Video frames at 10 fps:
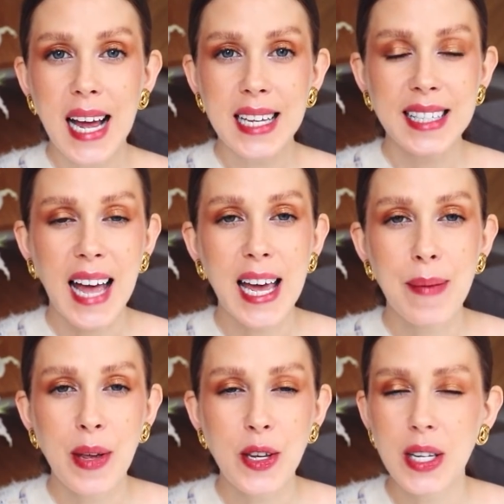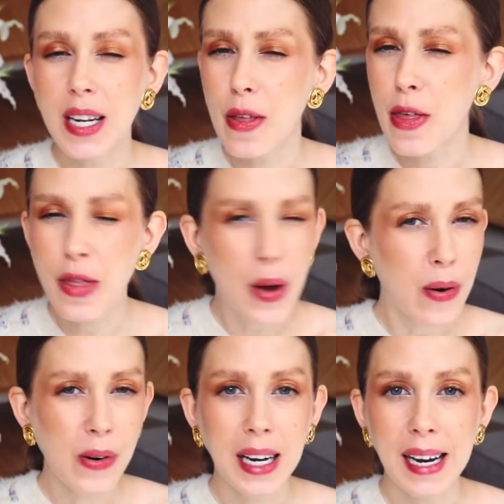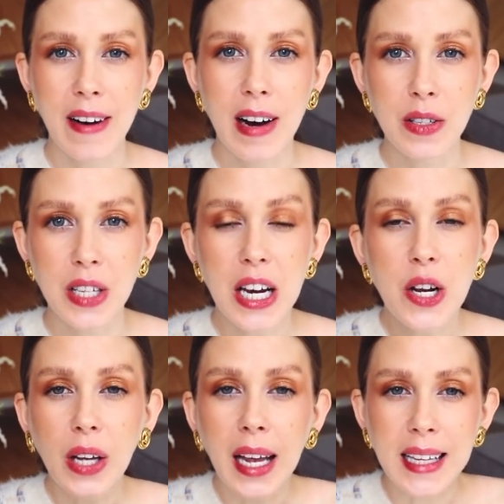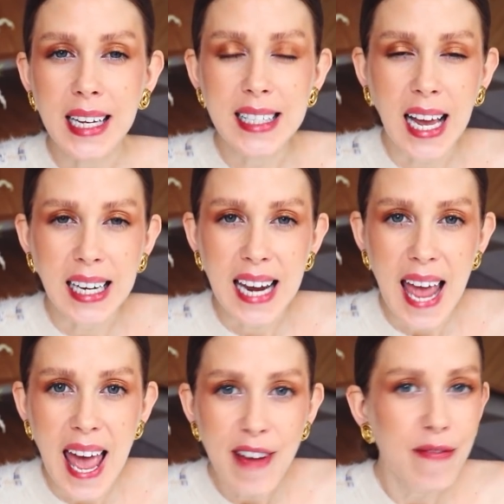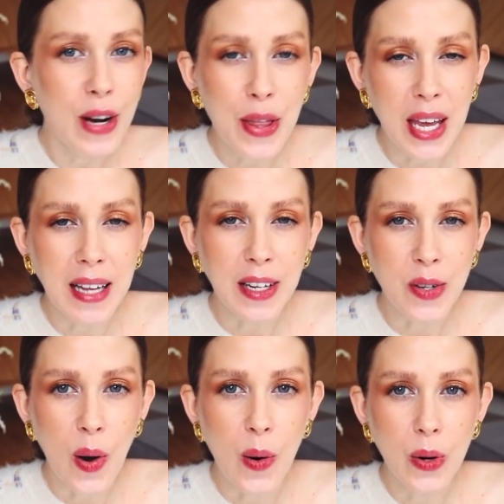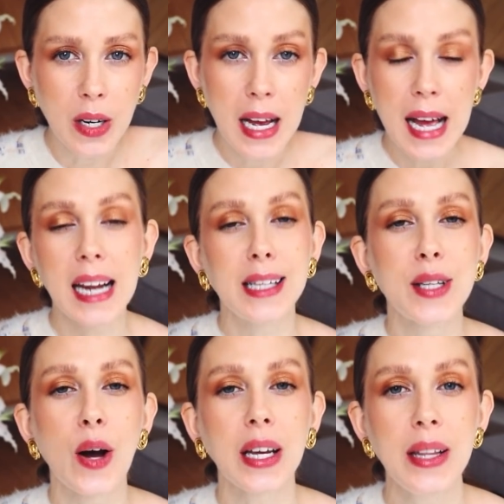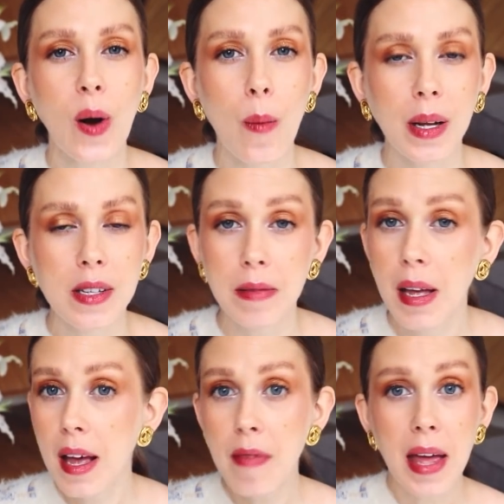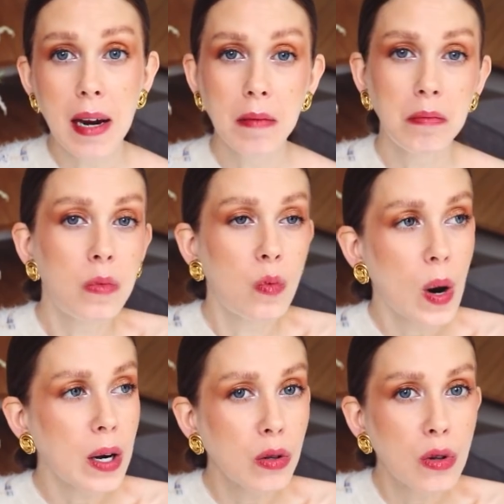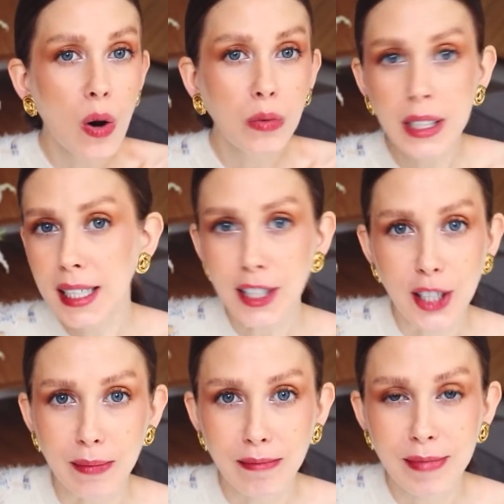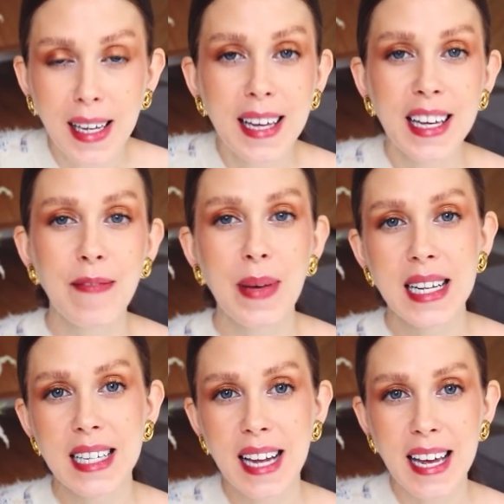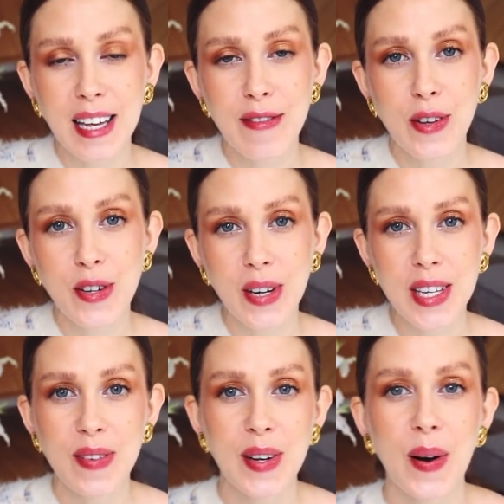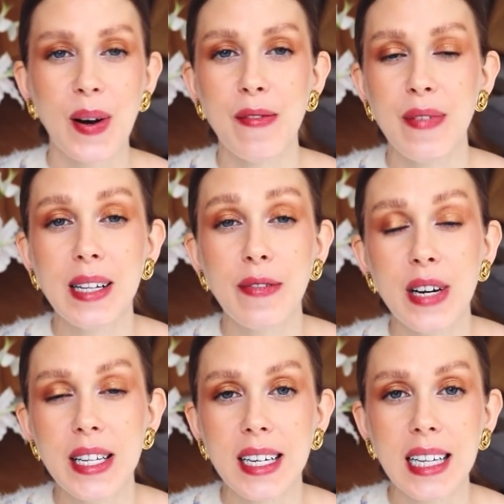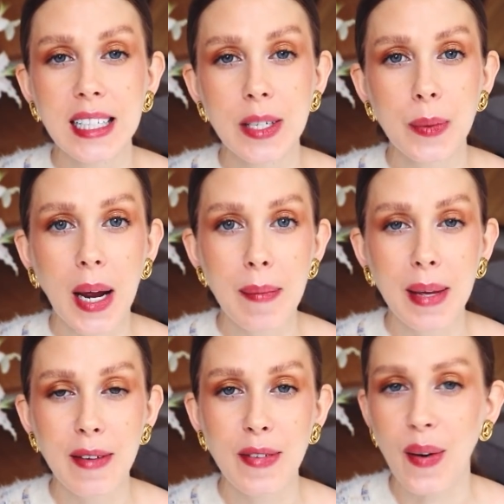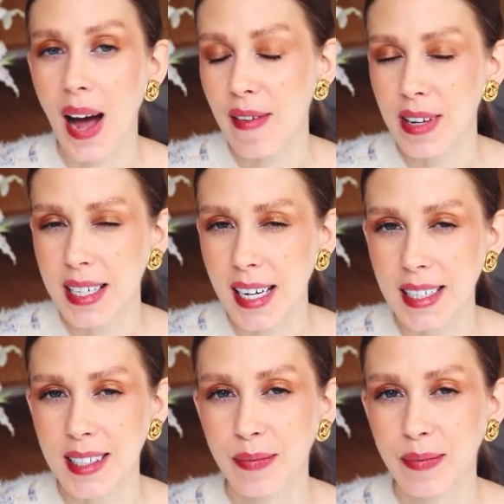last time you did a thorough clear out, looking at exactly everything that you own? Let's talk in the comments. And then, why not go declutter? Give me a little like if you enjoyed this video, and feel free to click subscribe if you haven't yet.